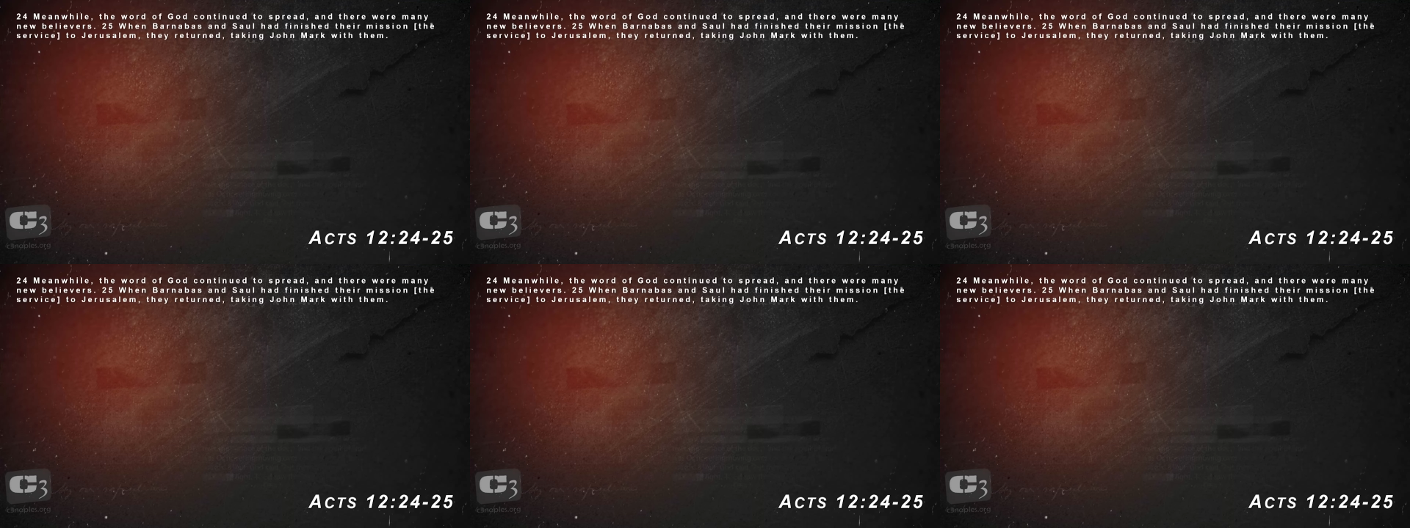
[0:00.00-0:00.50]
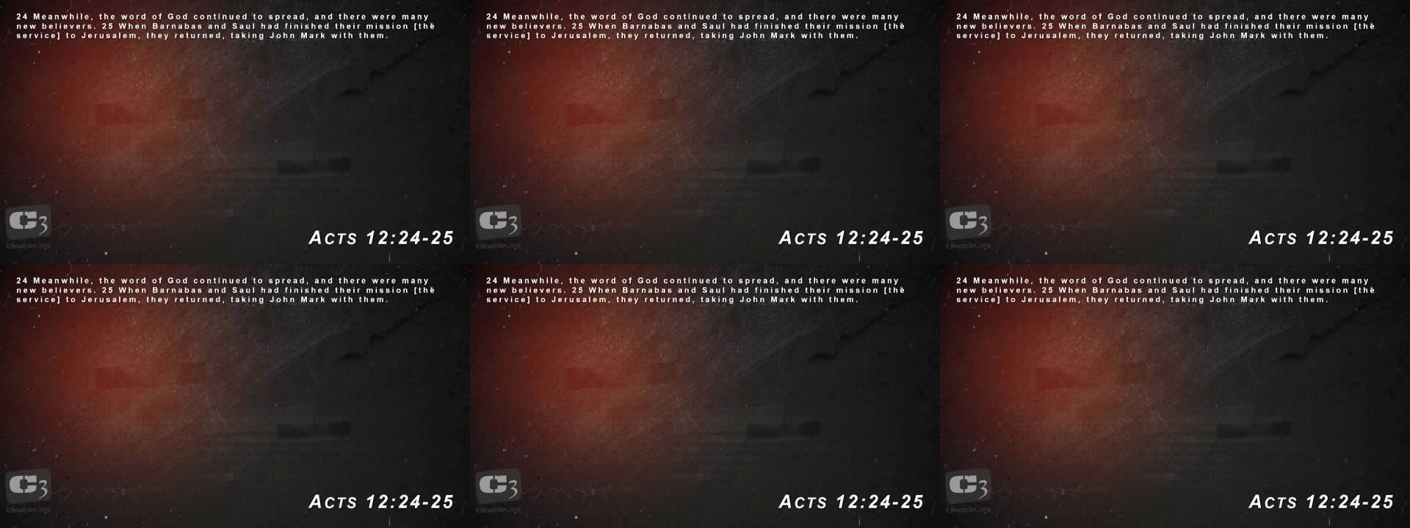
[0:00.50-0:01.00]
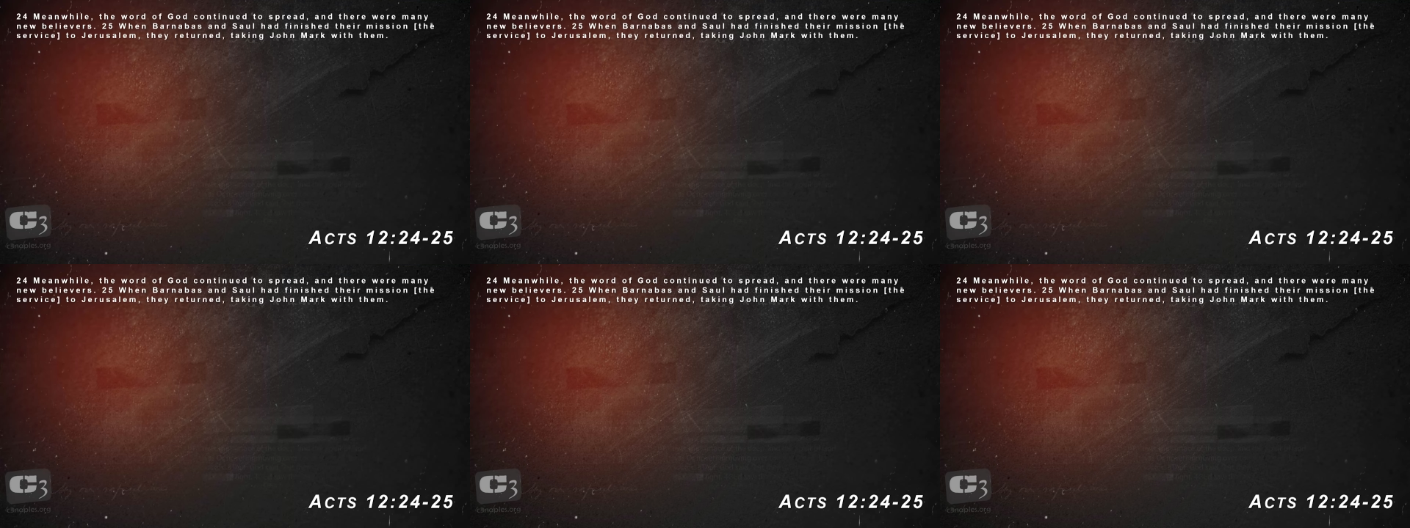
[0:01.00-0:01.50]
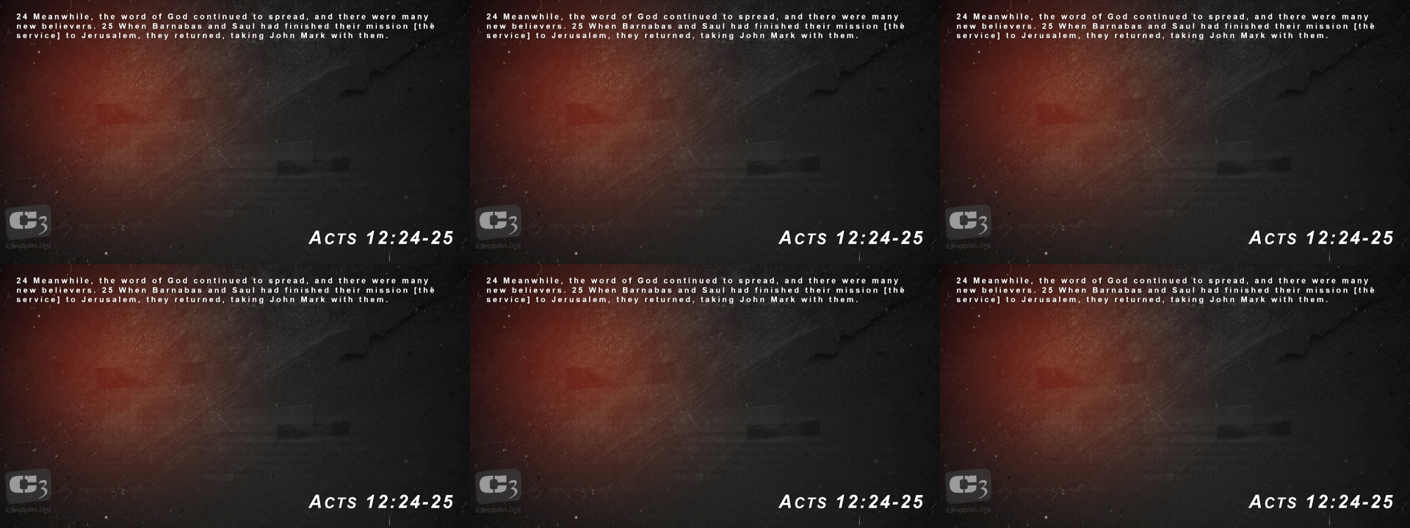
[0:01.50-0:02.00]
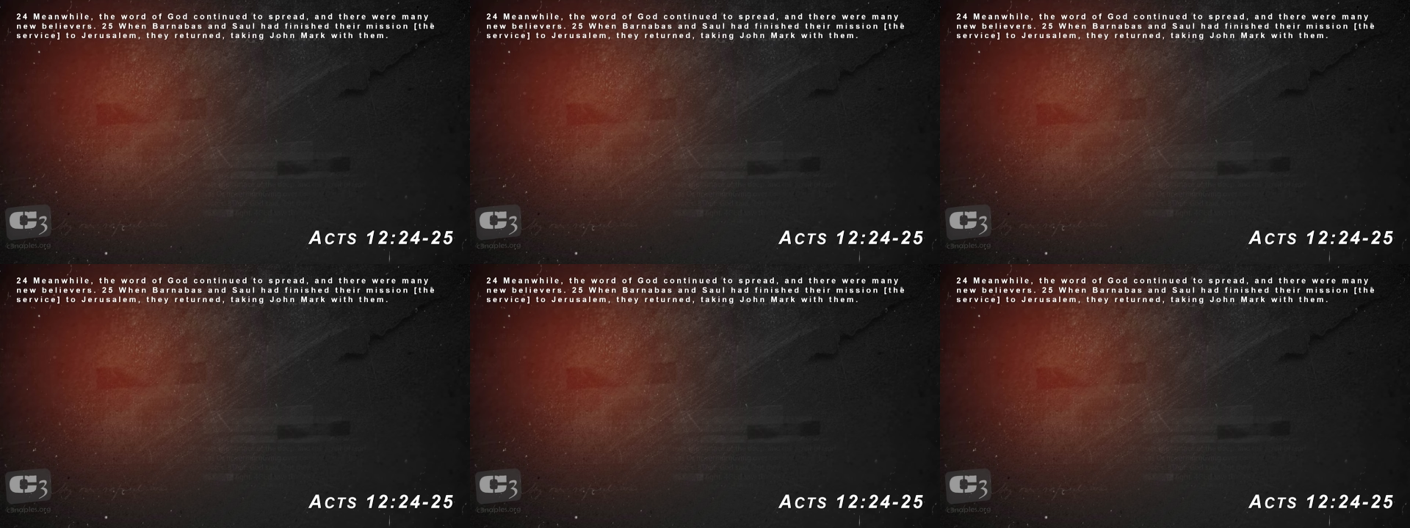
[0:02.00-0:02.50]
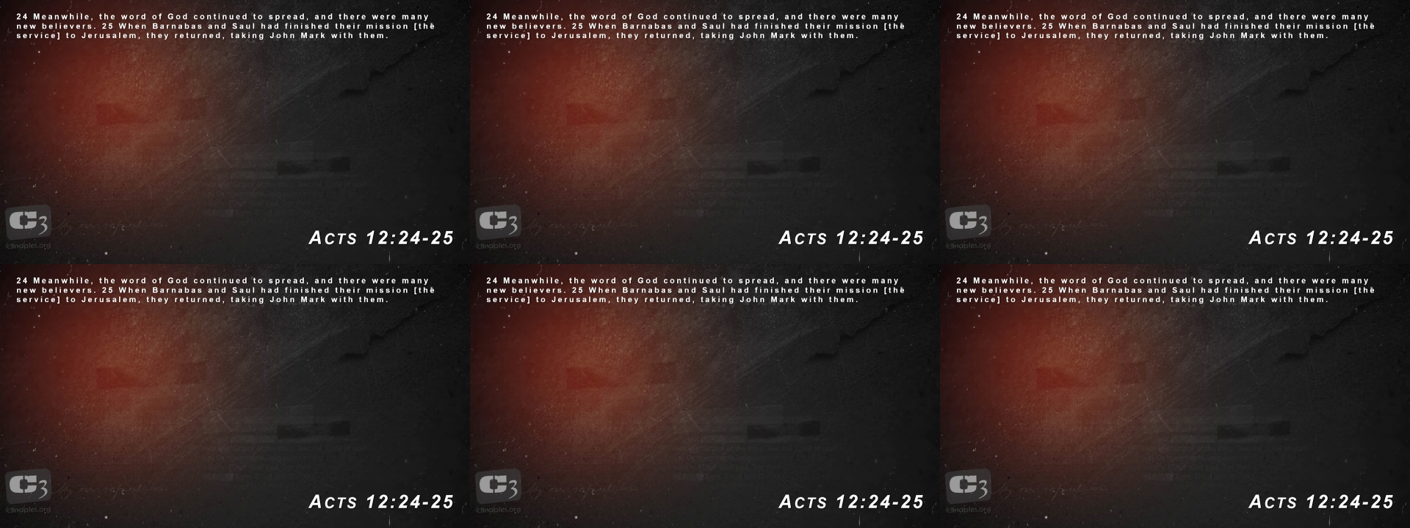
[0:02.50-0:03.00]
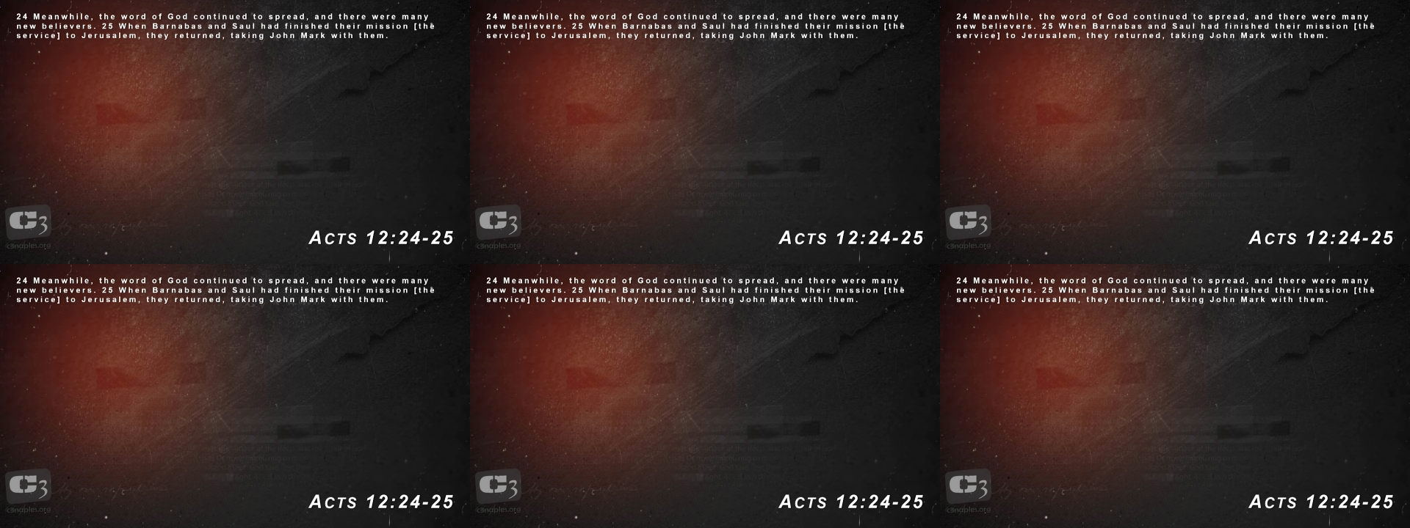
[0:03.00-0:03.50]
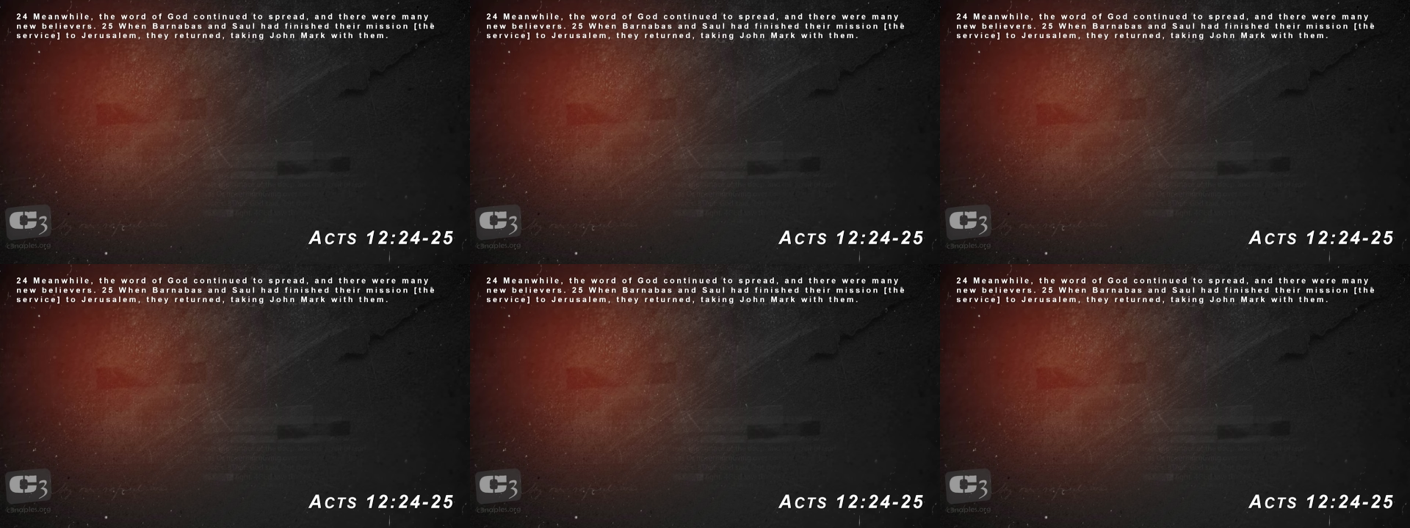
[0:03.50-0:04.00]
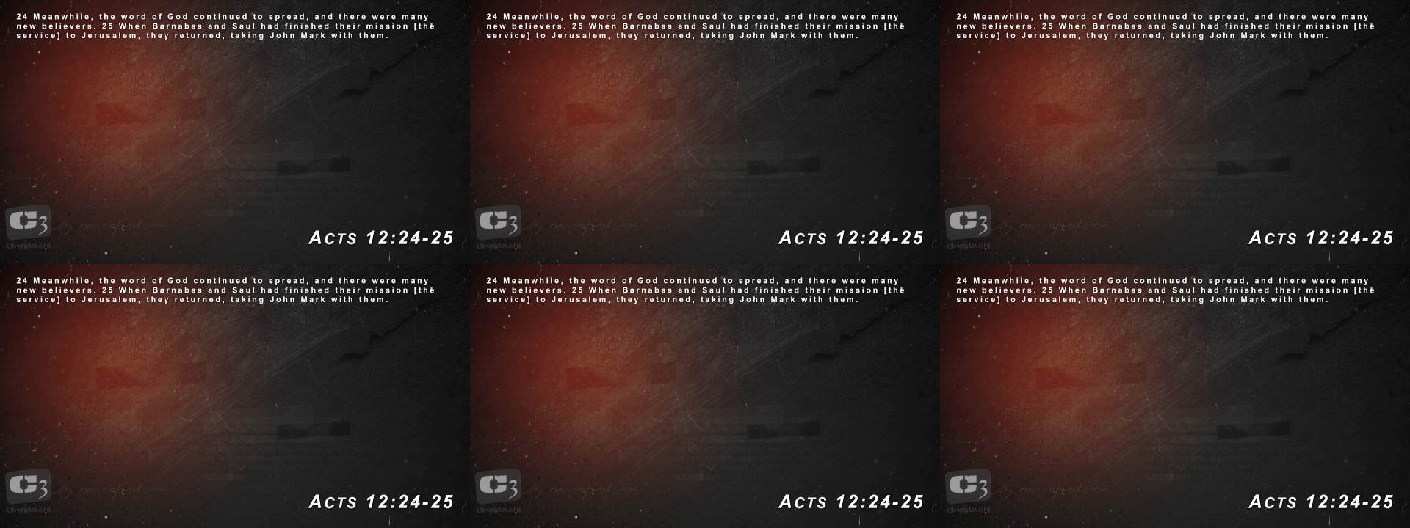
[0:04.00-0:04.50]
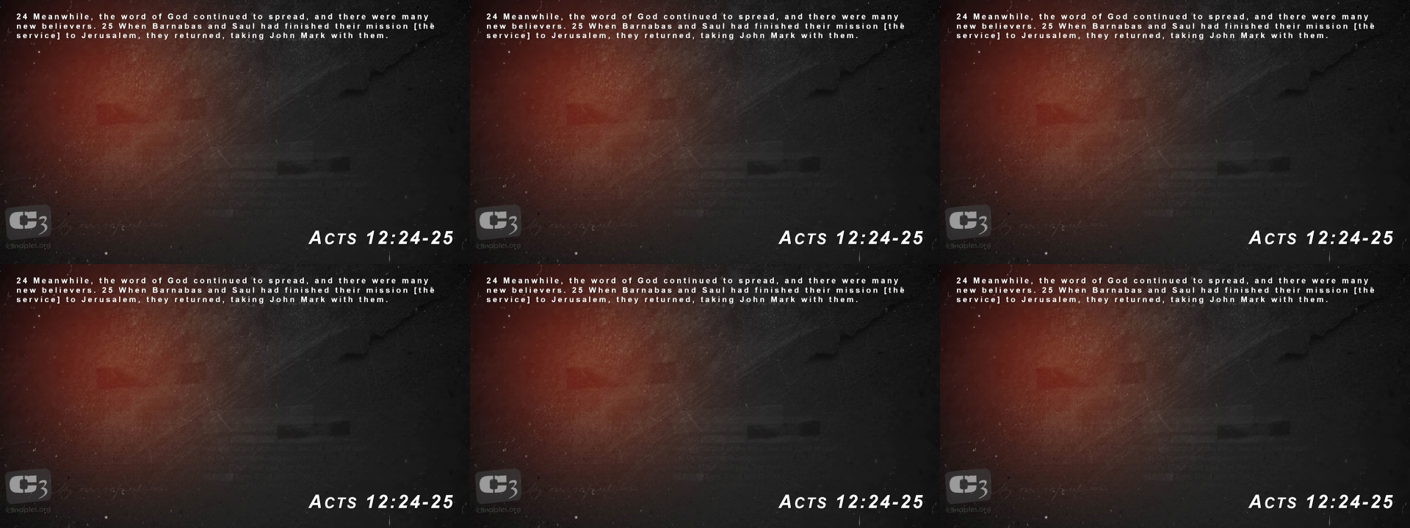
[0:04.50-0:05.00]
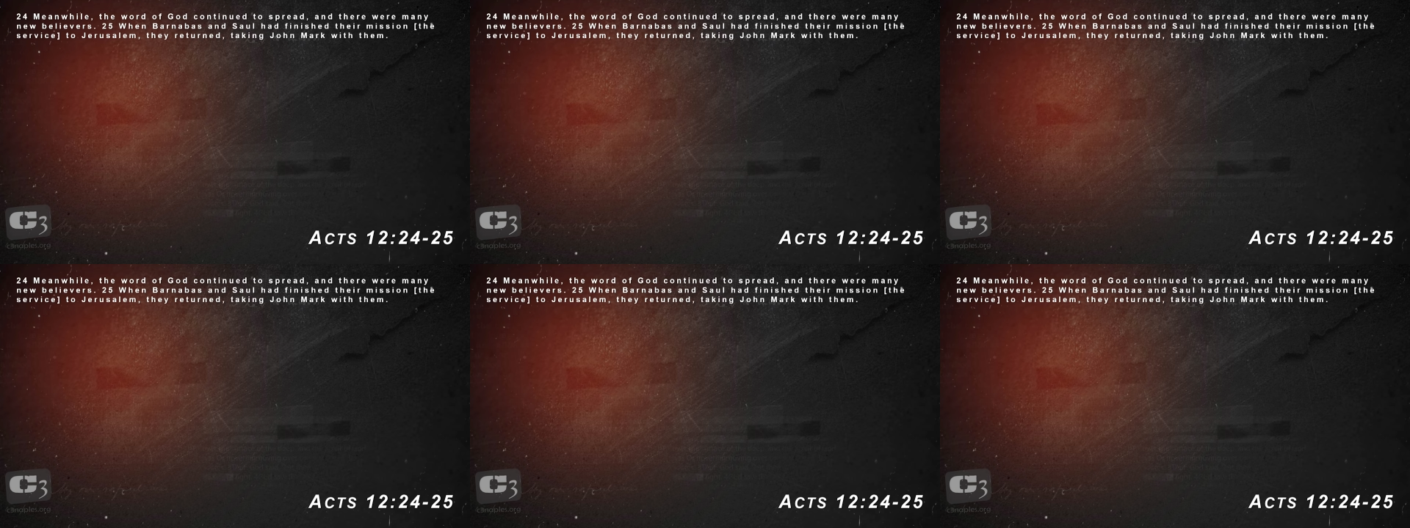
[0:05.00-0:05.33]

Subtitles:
(no speaker visible)